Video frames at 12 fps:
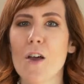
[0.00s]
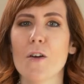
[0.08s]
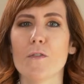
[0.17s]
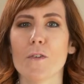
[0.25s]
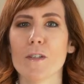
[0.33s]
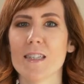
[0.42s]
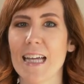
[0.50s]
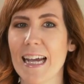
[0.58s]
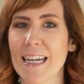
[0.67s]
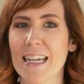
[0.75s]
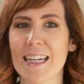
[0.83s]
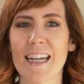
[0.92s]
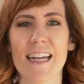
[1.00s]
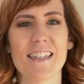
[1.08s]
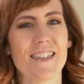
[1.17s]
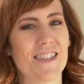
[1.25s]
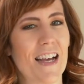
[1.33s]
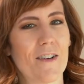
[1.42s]
for lighting and
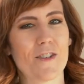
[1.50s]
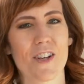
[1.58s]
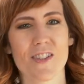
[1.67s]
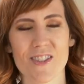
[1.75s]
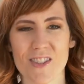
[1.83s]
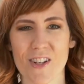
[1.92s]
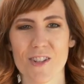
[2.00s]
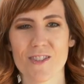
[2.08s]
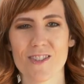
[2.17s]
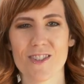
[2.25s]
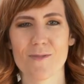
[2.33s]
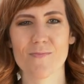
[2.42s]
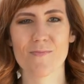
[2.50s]
sound concerns.